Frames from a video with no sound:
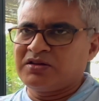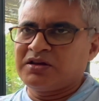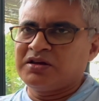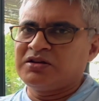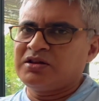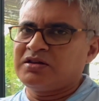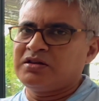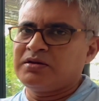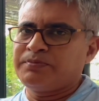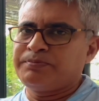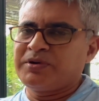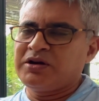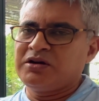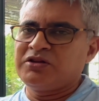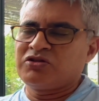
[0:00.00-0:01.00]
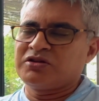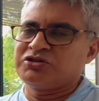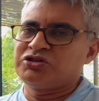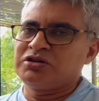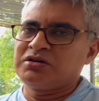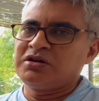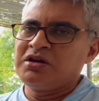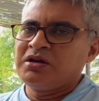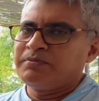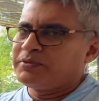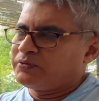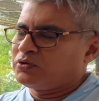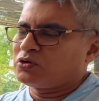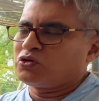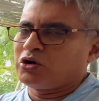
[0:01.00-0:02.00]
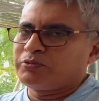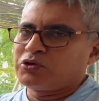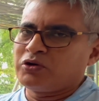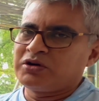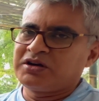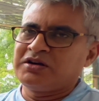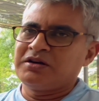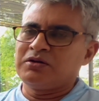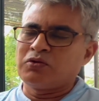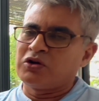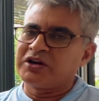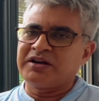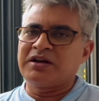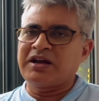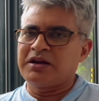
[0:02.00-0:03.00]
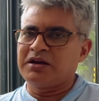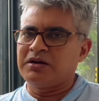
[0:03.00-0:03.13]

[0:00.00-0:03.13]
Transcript: is here. This is a pre-discussion before COP29.